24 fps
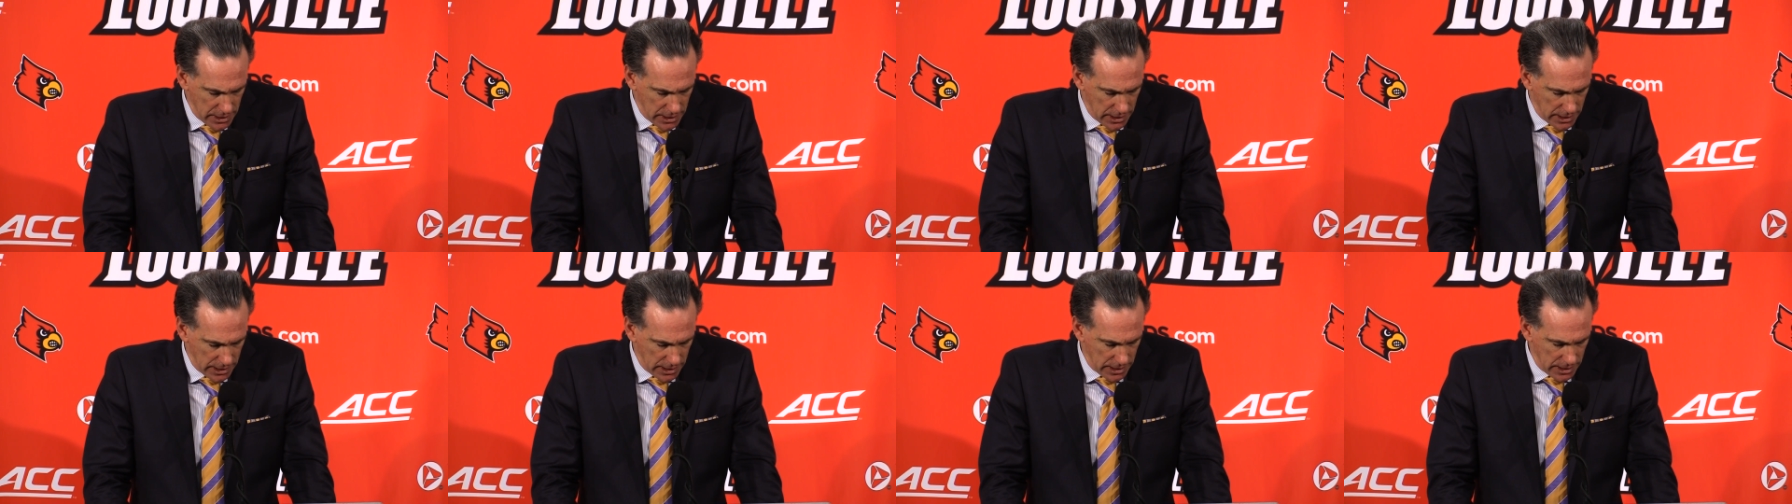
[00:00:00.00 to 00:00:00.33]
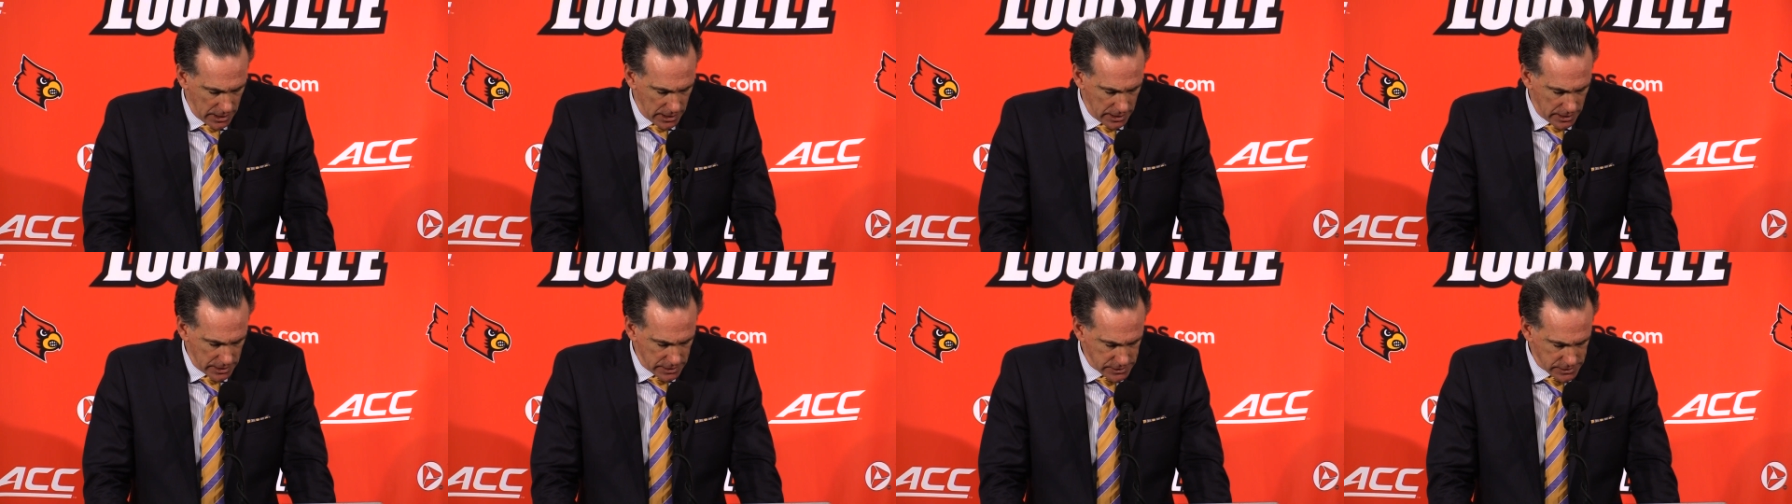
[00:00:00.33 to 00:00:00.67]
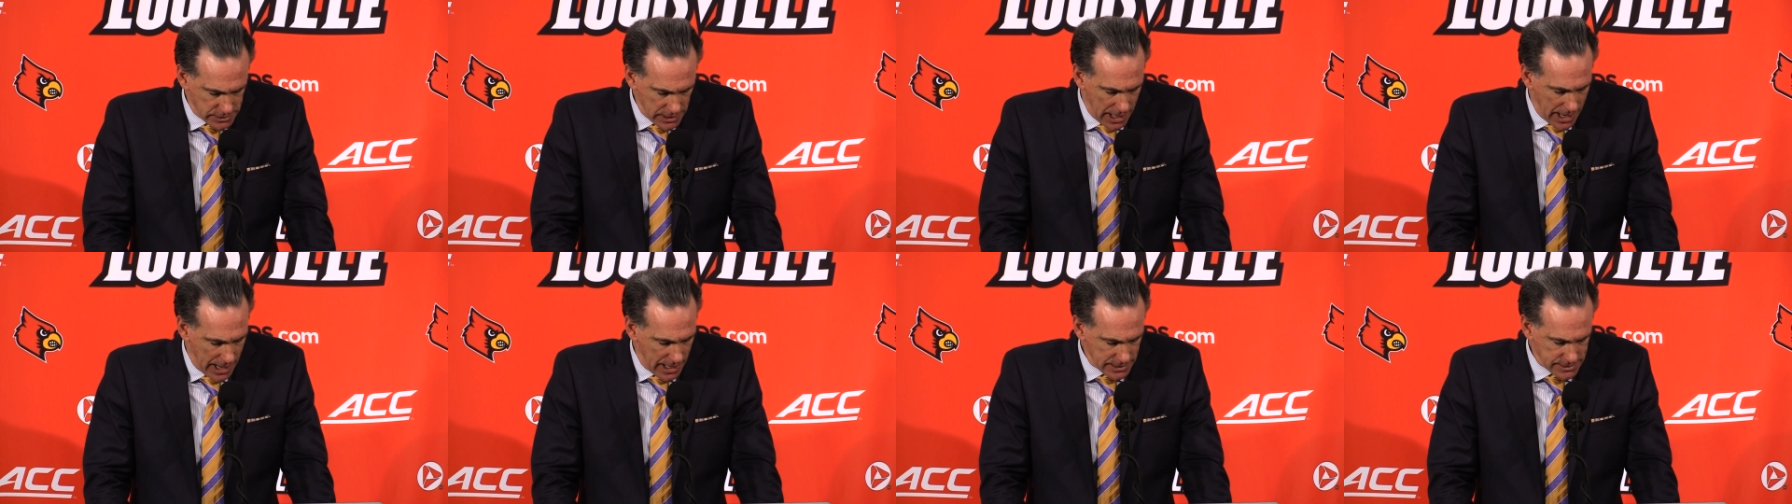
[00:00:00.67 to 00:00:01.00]
uh,
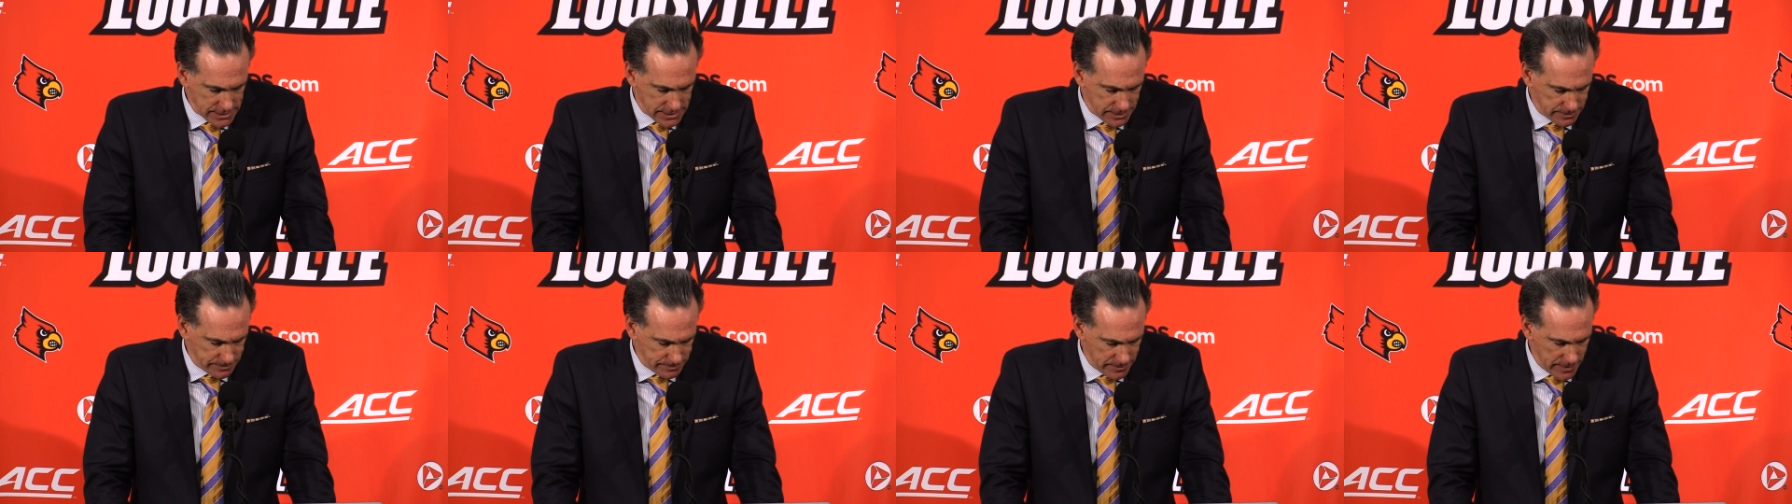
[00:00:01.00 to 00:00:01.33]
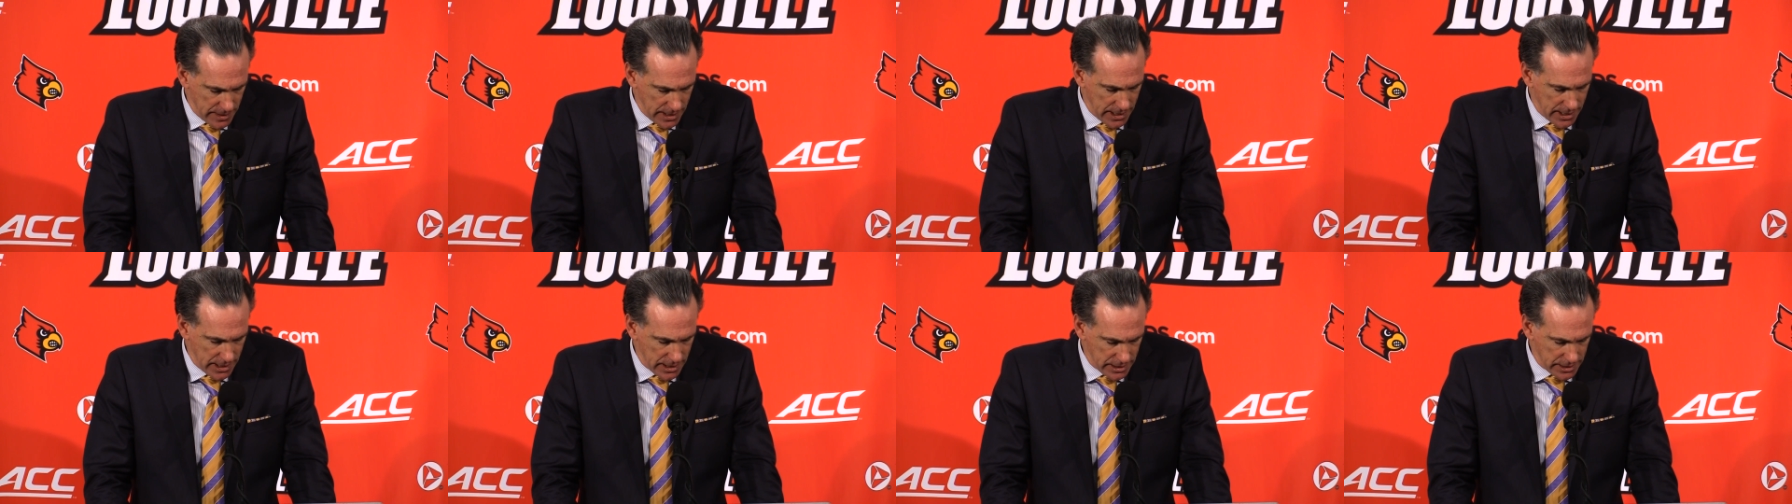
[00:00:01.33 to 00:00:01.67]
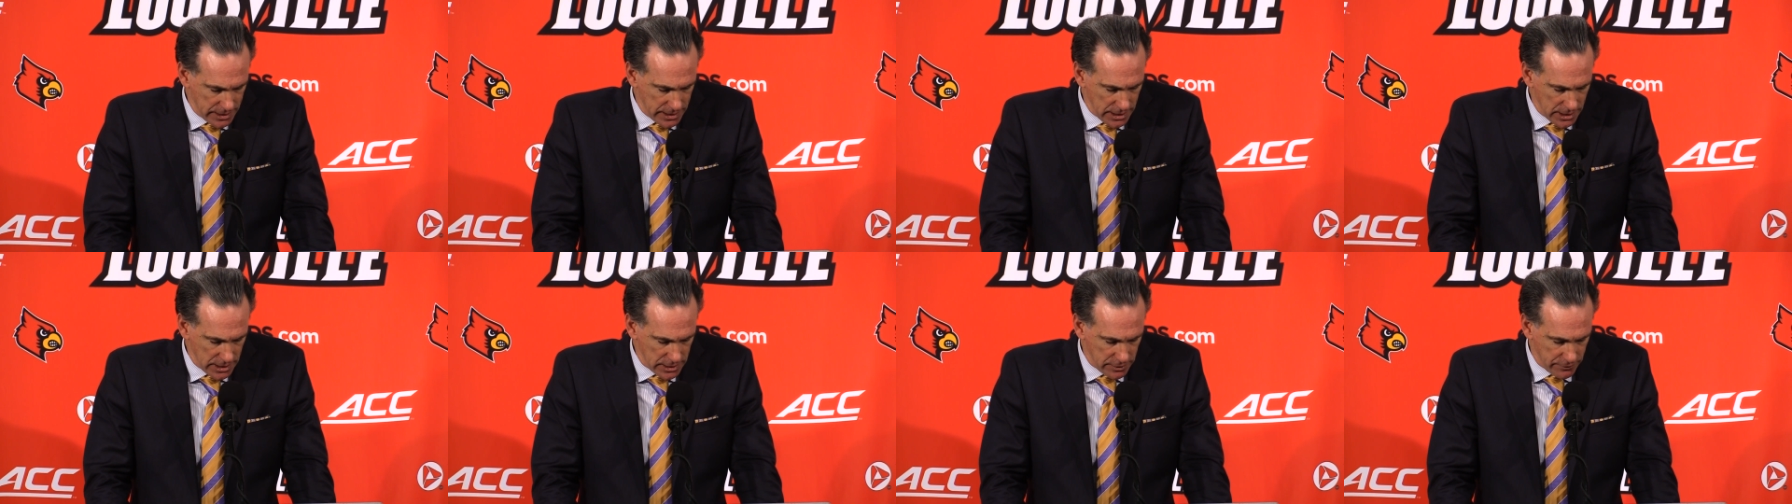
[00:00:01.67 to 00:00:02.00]
shots, and
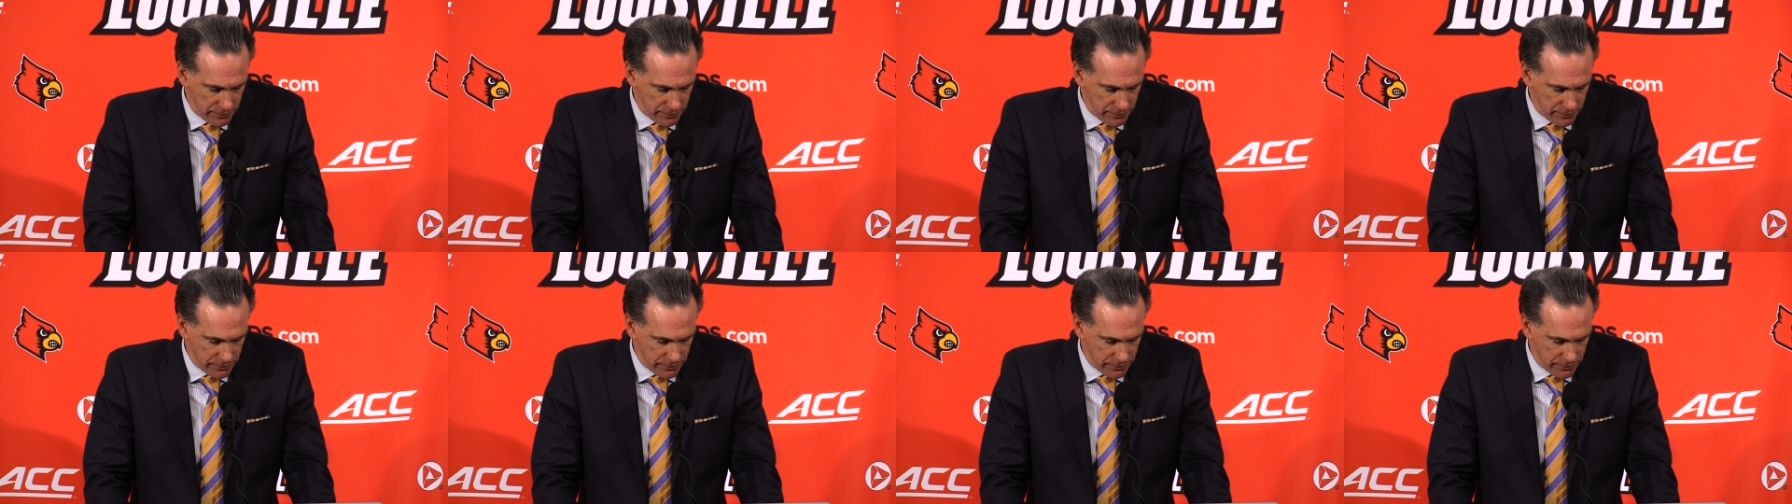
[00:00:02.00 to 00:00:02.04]
and uh,